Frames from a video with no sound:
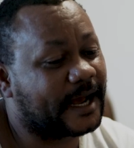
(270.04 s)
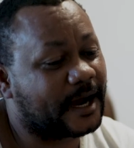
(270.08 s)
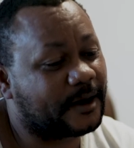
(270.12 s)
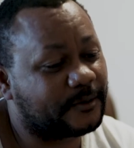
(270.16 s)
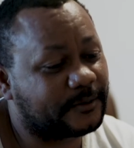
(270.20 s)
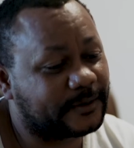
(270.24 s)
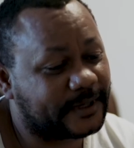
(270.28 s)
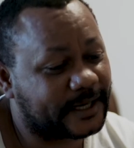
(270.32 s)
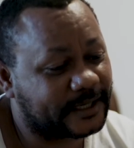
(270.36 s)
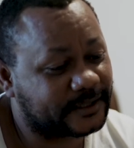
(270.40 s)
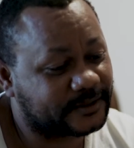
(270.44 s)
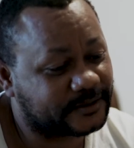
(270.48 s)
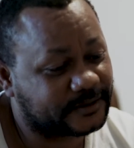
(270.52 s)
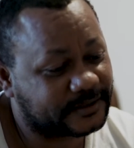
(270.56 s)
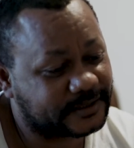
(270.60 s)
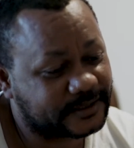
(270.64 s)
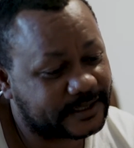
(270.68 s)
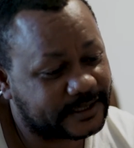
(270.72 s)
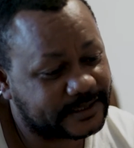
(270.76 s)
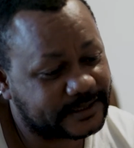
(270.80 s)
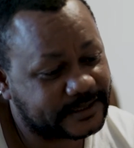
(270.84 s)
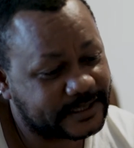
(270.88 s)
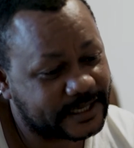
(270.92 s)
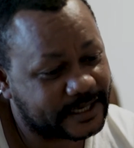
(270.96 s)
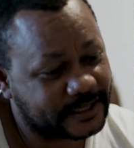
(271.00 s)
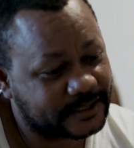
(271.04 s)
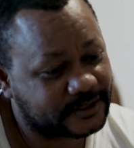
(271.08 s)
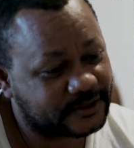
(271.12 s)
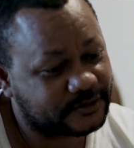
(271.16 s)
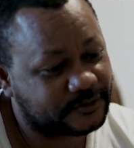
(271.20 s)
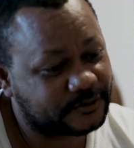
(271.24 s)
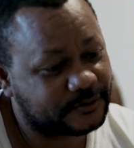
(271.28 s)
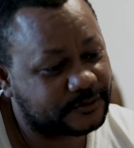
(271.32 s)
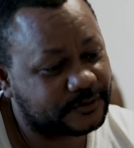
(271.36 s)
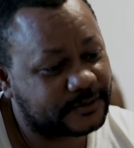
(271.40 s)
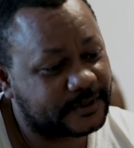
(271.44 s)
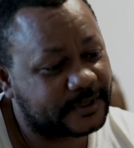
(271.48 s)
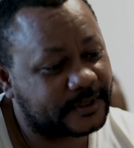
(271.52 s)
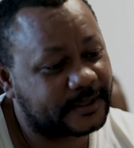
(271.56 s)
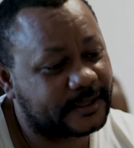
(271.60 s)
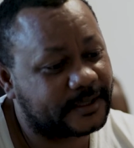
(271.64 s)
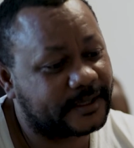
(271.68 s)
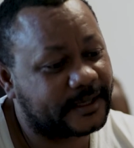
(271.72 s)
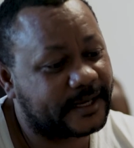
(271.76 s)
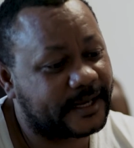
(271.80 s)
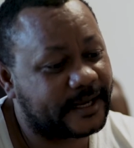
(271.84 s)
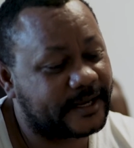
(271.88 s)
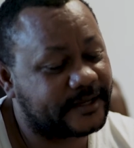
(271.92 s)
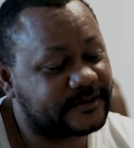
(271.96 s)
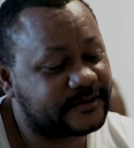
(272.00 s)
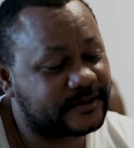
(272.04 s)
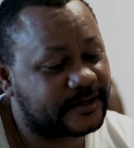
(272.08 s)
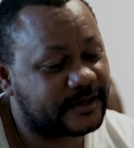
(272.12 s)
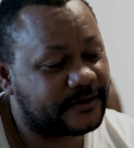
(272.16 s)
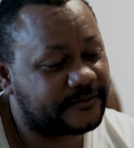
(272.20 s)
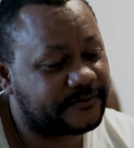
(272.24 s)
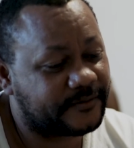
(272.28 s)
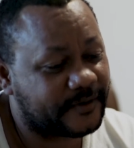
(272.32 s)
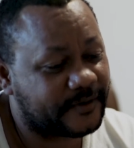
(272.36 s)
I would like to say thanks to the K3